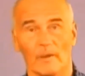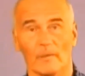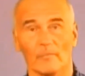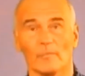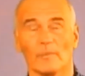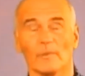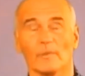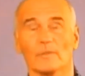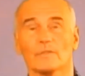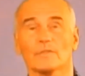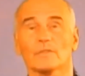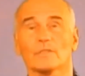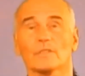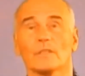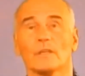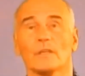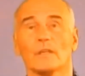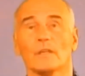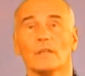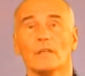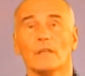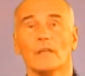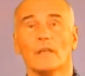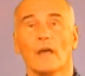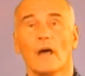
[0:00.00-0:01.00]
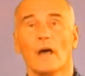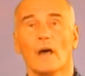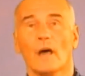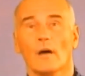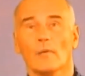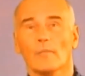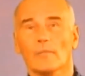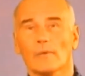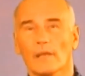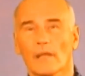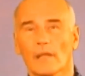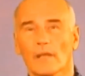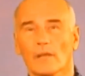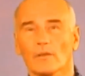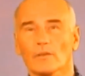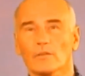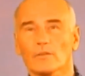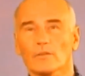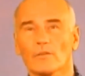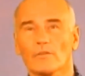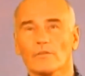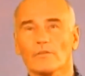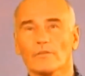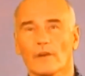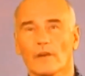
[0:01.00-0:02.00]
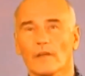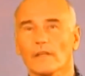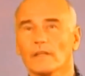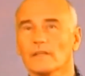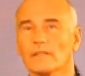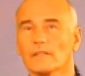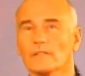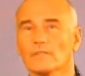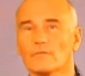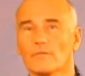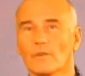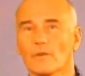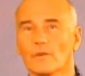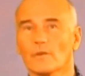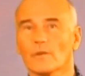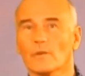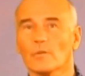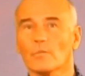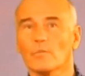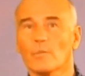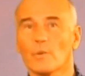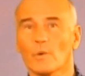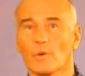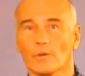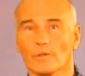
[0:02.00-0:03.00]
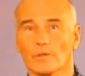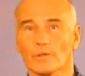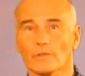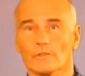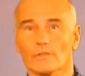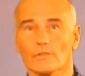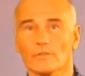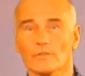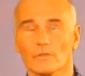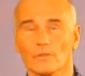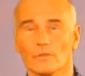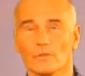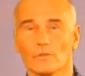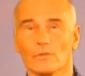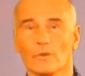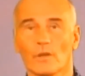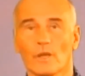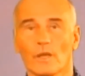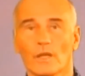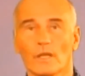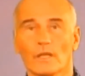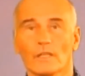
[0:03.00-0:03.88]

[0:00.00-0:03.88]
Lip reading: members. But I also find it's very important to